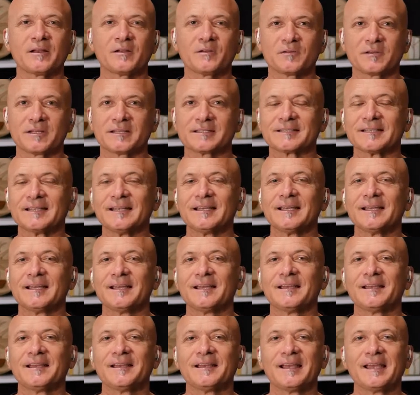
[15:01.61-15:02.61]
I know this.
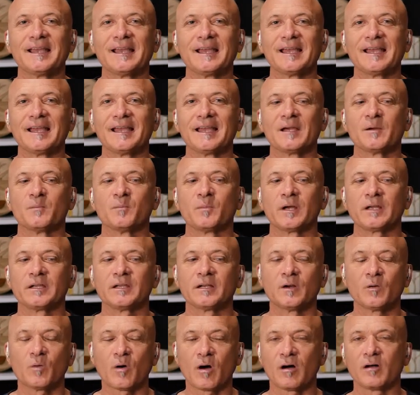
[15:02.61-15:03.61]

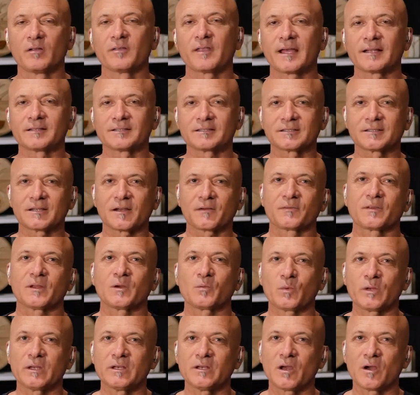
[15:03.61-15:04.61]
But you know, all that stuff
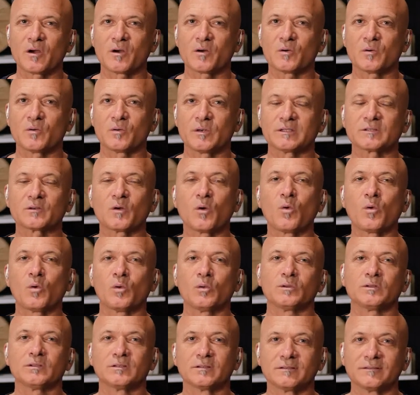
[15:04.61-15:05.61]
that we know is
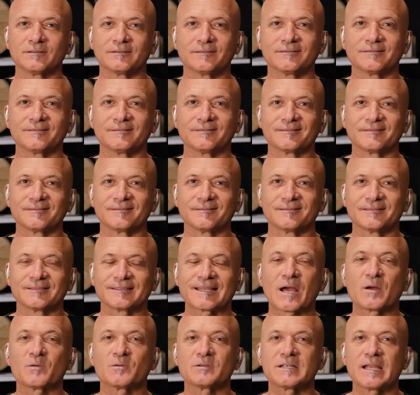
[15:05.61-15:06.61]
old,
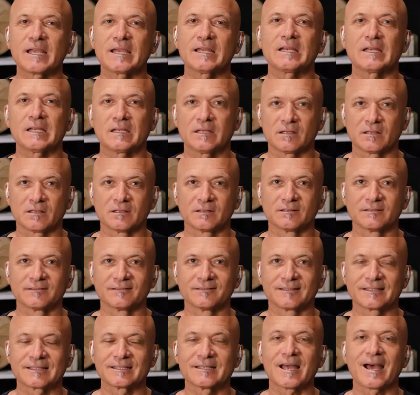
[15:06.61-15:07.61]
it's outdated.
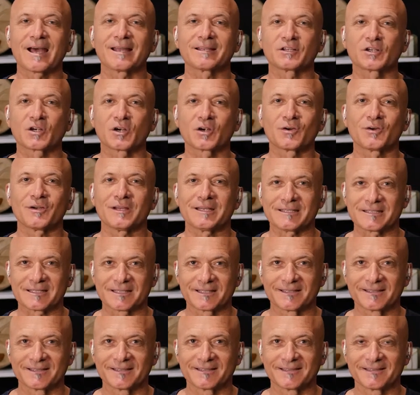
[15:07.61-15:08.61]
It's not
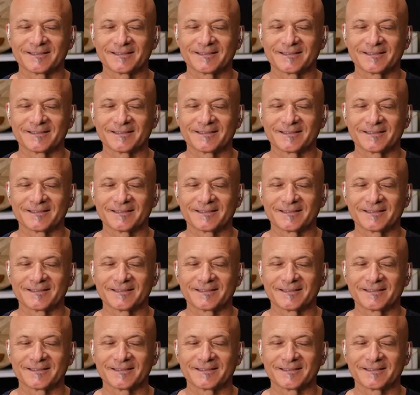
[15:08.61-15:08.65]
current.